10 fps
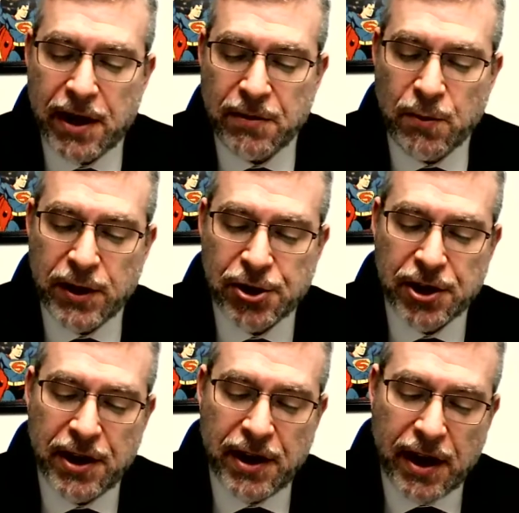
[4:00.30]
in which
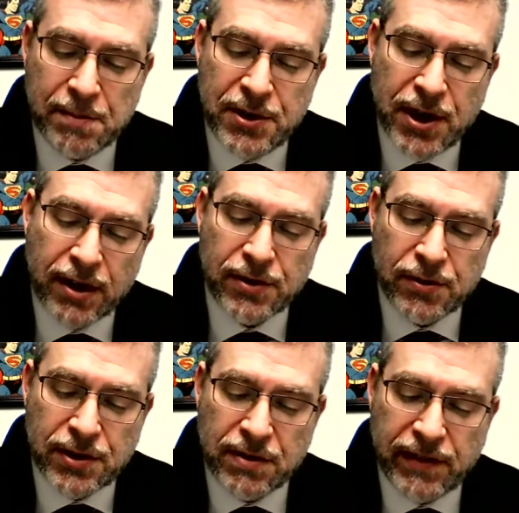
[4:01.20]

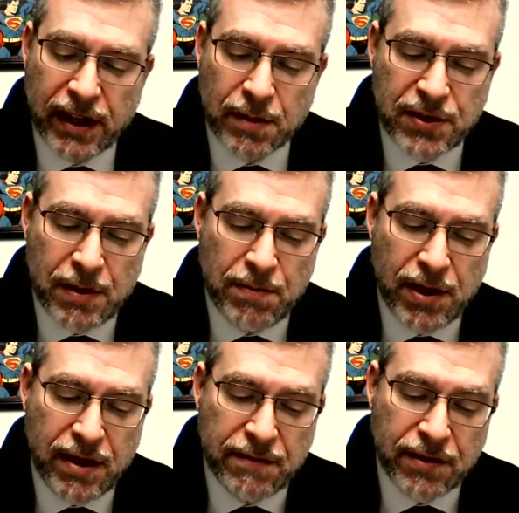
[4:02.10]
abductors develop
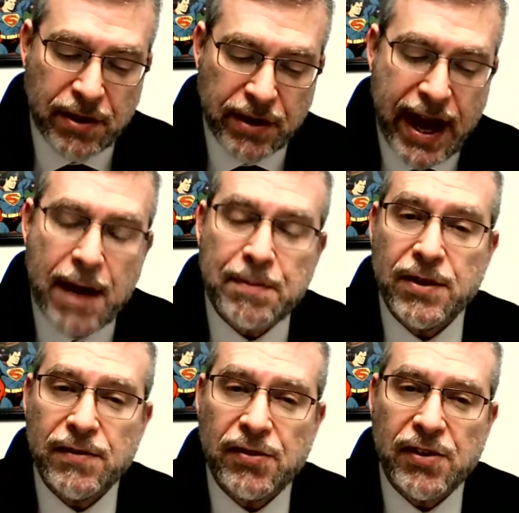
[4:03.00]
sympathy for their
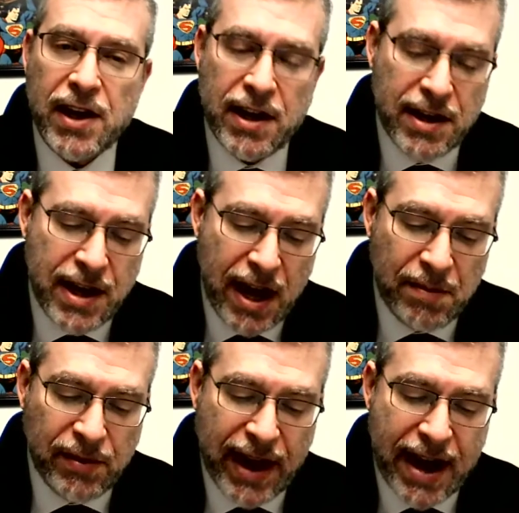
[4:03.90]
captives
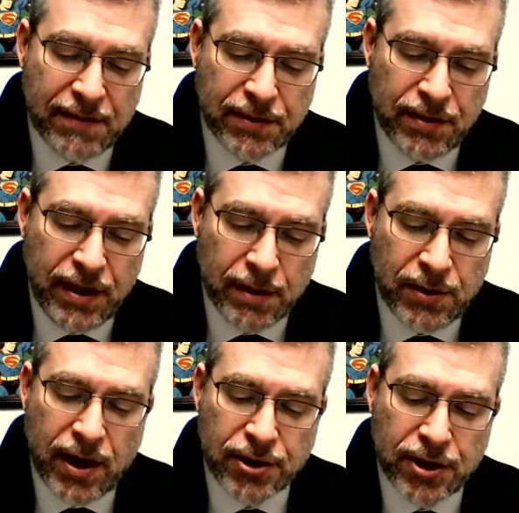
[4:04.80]
named after the
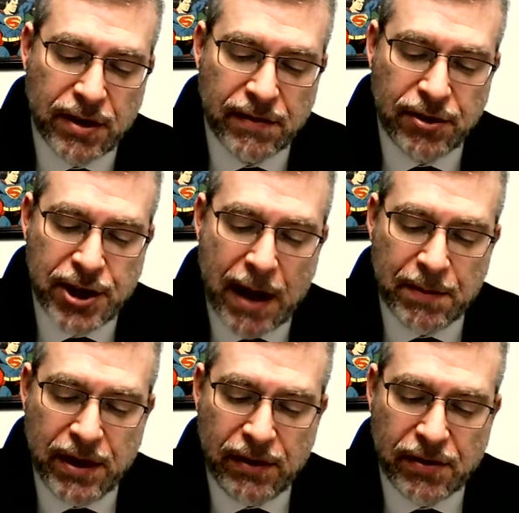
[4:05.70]
abduction of the
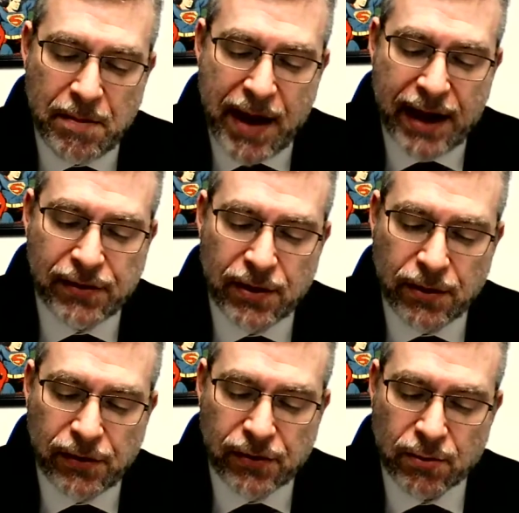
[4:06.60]
Japanese
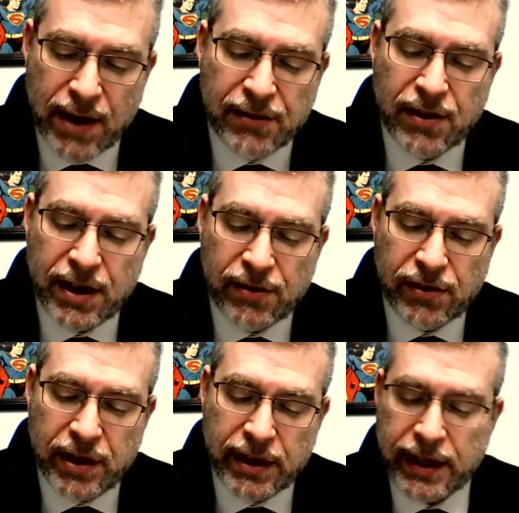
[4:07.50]
ambassador's residence
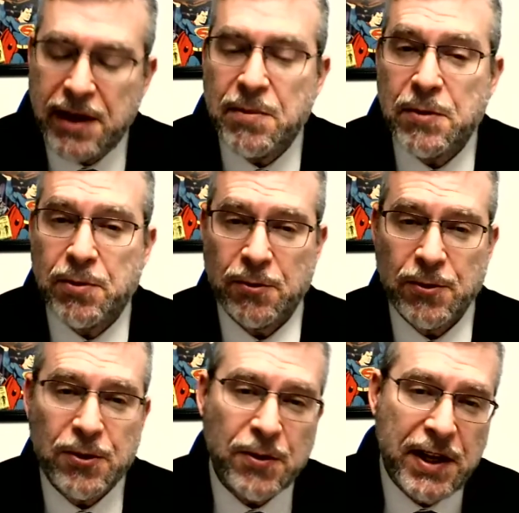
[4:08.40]
in Lima,
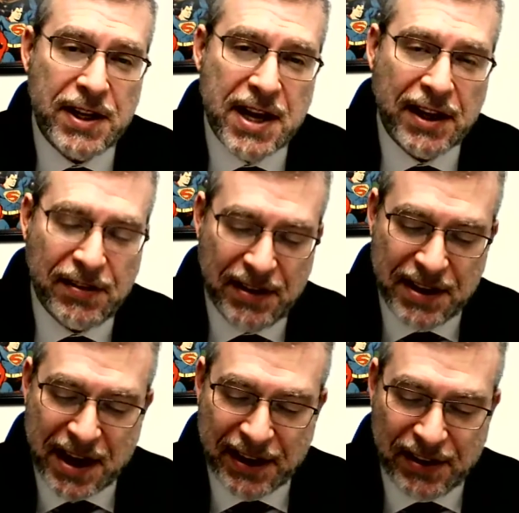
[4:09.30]
Peru in
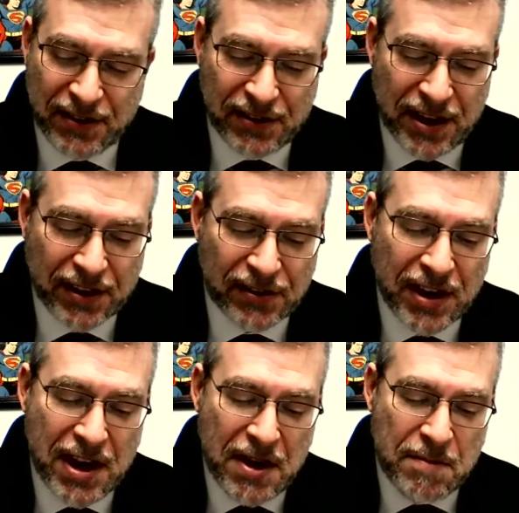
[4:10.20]
1996
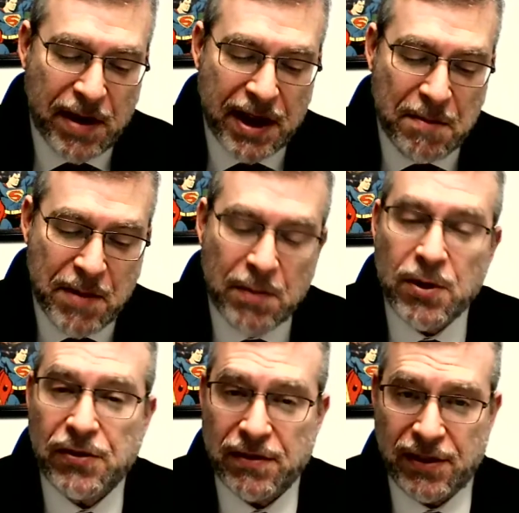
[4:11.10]
by
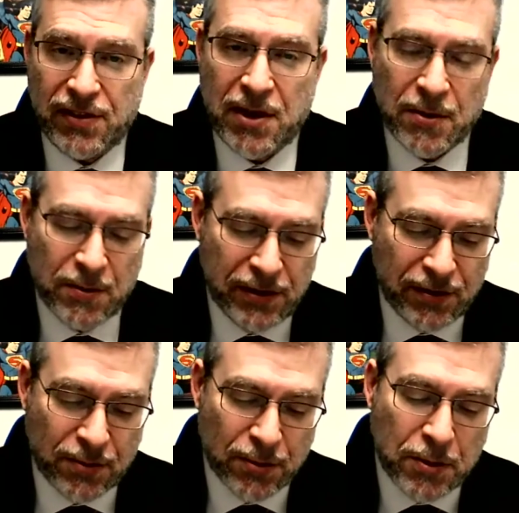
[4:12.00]
members of a terrorist
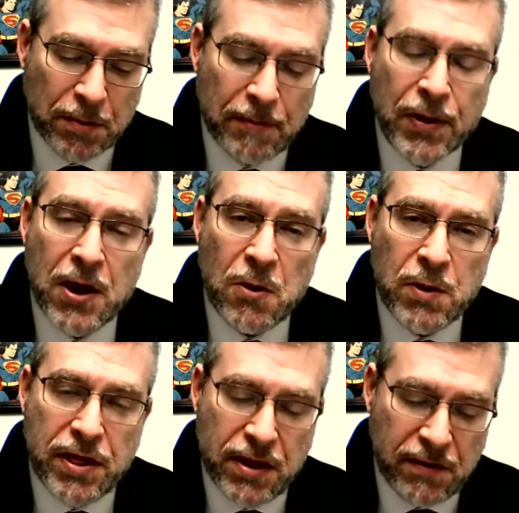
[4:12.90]
group.
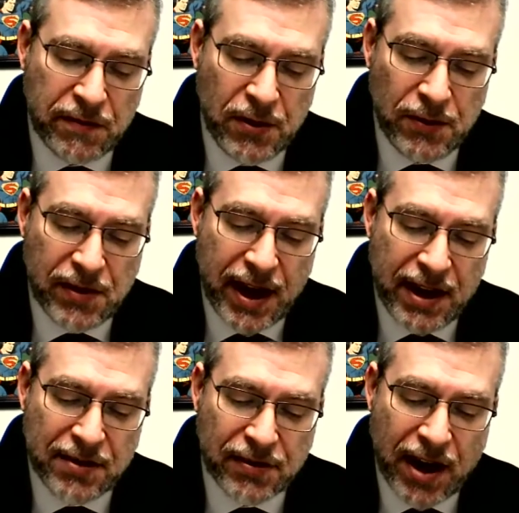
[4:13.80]
Within a few
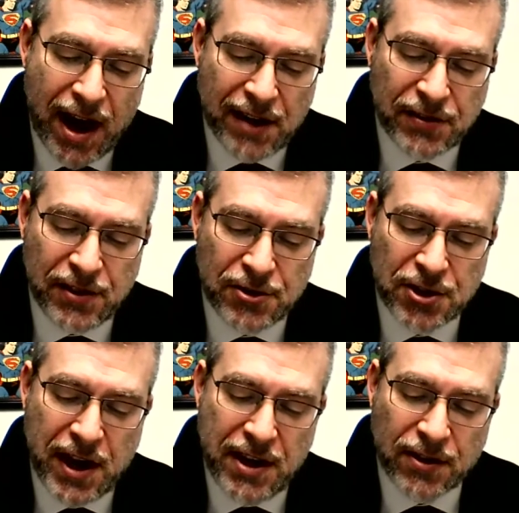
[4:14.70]
days, the hostage
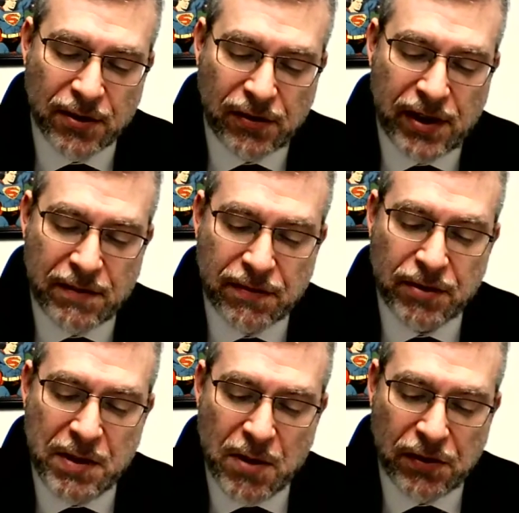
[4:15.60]
takers set
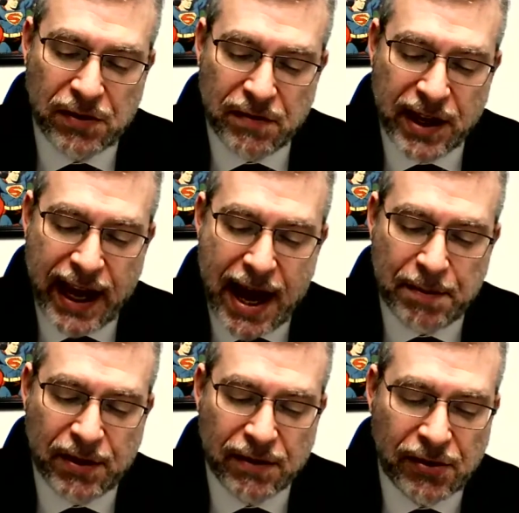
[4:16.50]
free most of the
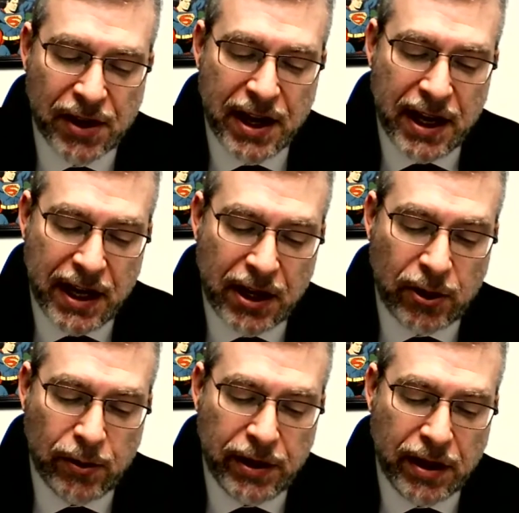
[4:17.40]
captives,
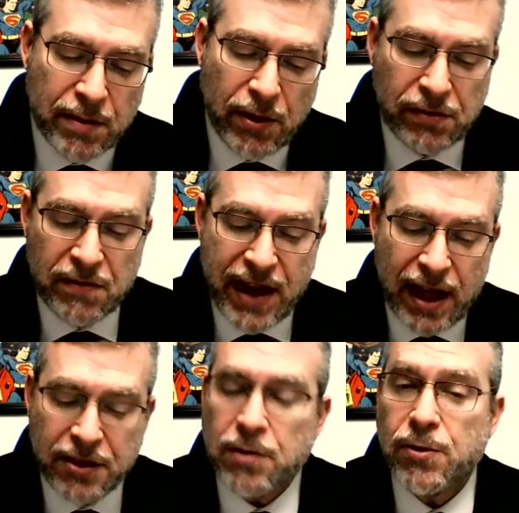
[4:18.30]
including the most
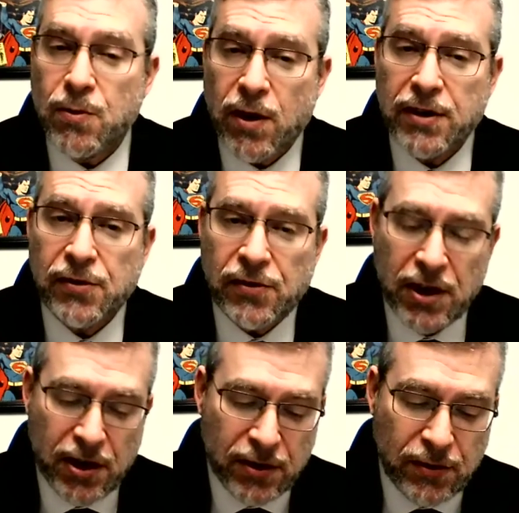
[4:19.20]
valuable ones,
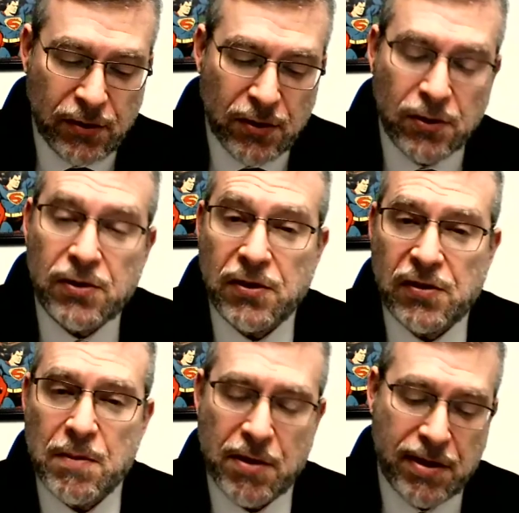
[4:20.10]
due to
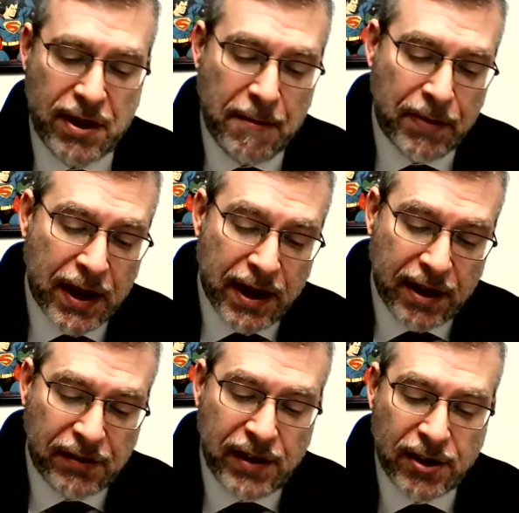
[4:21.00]
sympathy.
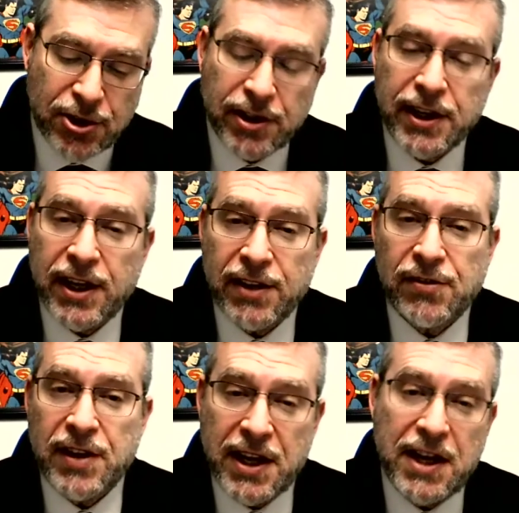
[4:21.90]
Essentially, it's
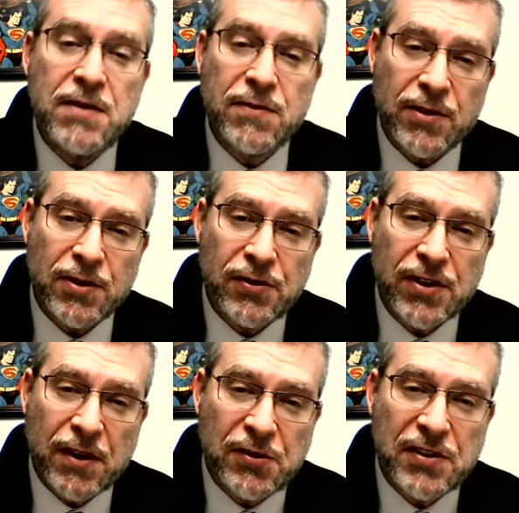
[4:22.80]
the inverse
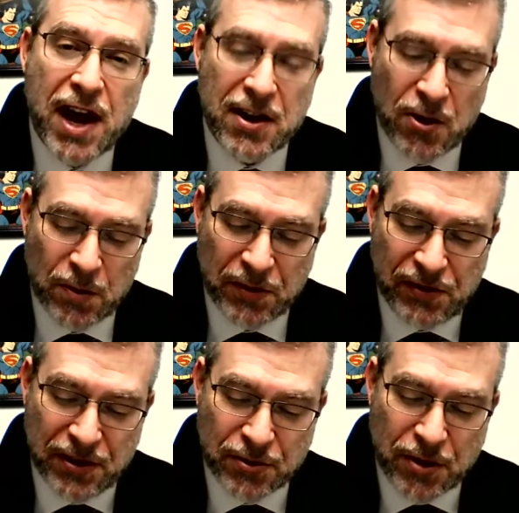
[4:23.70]
of Stockholm
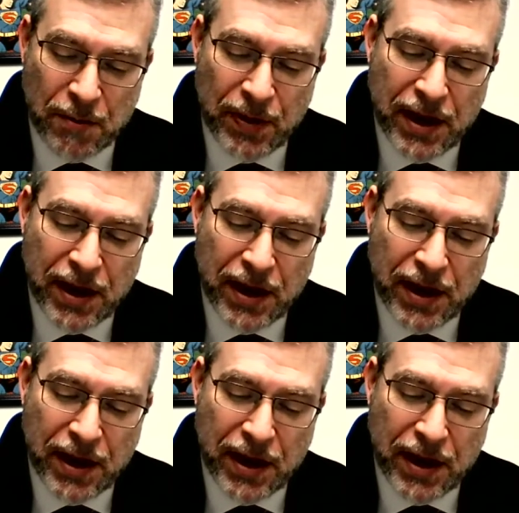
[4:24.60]
Syndrome.